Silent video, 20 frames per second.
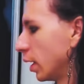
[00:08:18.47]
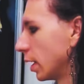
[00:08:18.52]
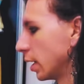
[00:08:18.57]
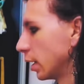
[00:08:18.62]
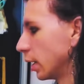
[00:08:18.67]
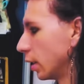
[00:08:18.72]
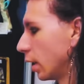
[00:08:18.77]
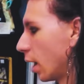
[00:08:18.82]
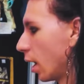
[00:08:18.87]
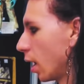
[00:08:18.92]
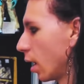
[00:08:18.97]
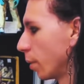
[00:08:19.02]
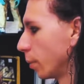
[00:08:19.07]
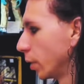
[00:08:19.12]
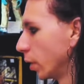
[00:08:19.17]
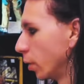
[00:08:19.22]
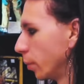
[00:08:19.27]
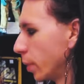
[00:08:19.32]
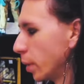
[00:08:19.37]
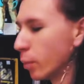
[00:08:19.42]
and a
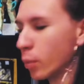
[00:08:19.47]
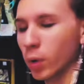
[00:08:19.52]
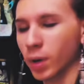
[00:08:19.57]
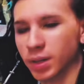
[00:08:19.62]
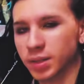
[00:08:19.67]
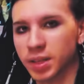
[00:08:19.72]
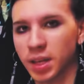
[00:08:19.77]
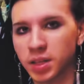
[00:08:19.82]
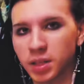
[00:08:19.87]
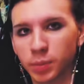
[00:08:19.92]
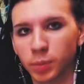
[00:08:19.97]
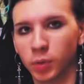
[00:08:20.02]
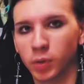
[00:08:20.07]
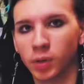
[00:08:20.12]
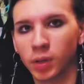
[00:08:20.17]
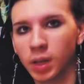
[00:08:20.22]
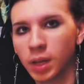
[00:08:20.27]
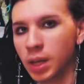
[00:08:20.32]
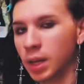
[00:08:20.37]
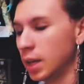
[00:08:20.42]
little bit more
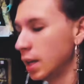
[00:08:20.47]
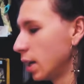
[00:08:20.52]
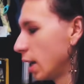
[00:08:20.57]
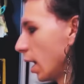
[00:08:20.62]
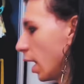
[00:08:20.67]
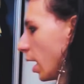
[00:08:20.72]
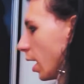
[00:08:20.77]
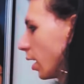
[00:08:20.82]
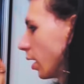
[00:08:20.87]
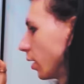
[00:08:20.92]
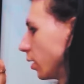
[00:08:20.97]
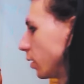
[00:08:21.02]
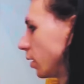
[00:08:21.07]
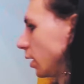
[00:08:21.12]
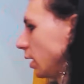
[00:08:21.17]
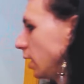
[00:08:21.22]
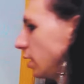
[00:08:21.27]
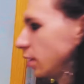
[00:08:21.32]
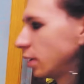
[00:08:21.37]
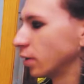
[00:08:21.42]
accessible and
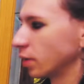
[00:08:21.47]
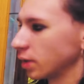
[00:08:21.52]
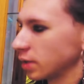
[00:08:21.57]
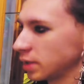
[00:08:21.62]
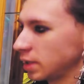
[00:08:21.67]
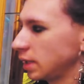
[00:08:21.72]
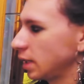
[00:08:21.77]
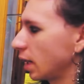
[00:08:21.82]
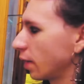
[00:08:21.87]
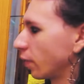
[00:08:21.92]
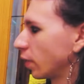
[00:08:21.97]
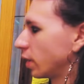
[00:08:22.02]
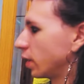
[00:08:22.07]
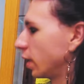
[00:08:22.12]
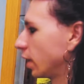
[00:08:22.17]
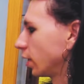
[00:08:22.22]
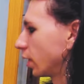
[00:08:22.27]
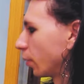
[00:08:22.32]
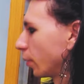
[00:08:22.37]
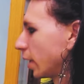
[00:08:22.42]
easier to see
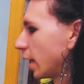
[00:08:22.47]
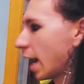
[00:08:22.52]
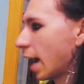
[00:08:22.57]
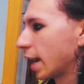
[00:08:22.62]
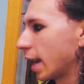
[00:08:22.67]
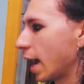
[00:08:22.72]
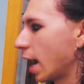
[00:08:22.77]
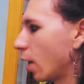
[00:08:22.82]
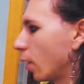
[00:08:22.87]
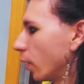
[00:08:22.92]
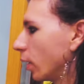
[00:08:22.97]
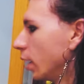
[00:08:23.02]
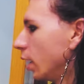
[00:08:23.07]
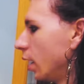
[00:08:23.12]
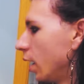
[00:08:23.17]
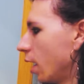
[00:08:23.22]
everything that we had out.